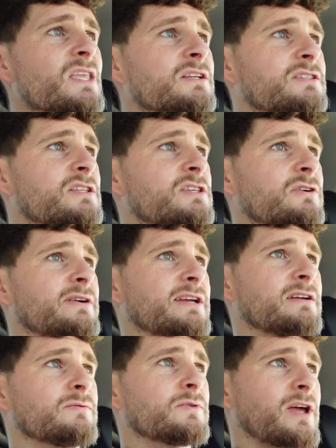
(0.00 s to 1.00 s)
to
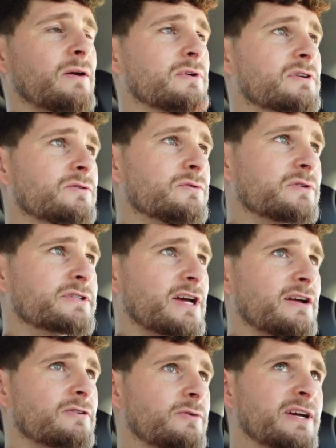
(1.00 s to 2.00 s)
doing what I would call
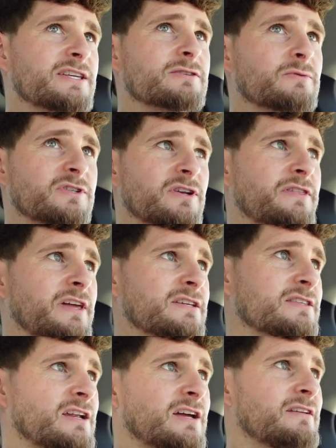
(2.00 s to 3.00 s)
side quests, which are
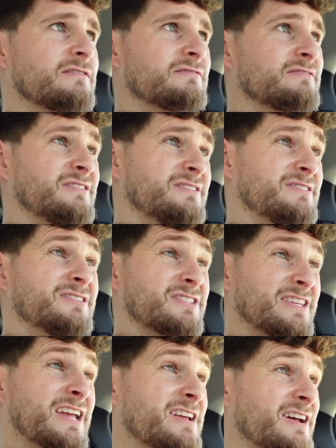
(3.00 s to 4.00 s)
things that I just
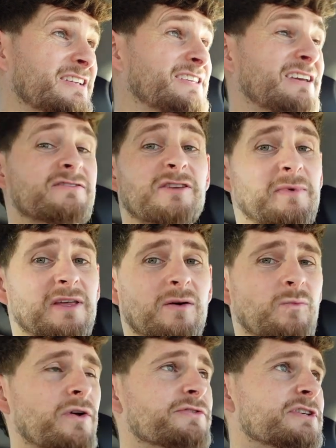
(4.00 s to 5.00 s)
take an idea of something I
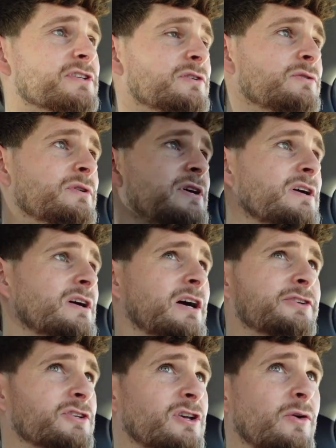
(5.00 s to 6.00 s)
want to do
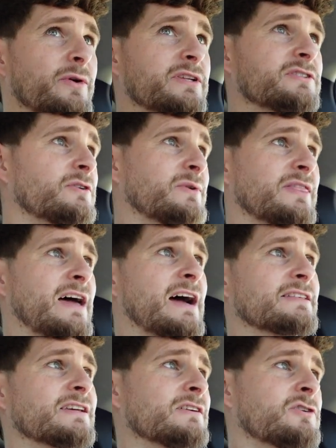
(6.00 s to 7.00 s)
and just going and doing
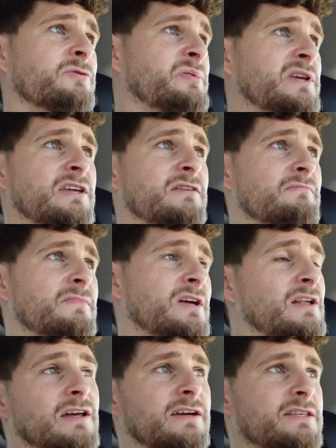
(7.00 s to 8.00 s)
that. It could be
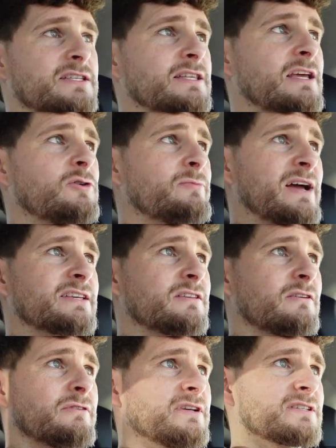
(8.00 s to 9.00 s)
like this needle mat
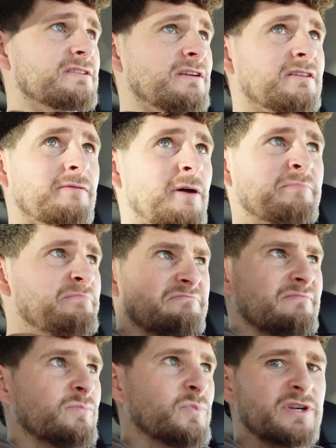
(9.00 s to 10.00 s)
series. I know I
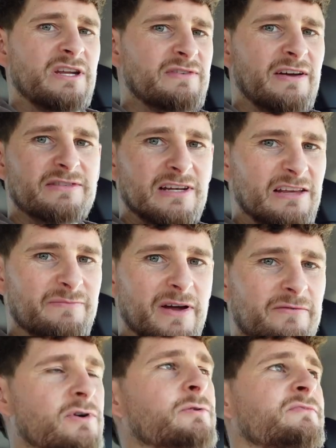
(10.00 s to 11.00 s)
wouldn't even have to leave my
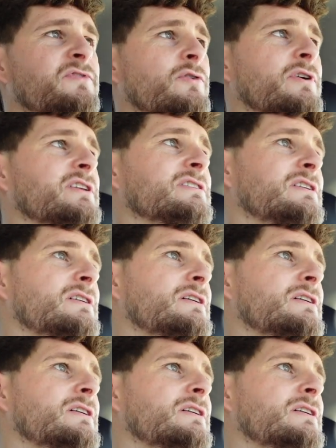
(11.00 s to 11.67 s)
room for it.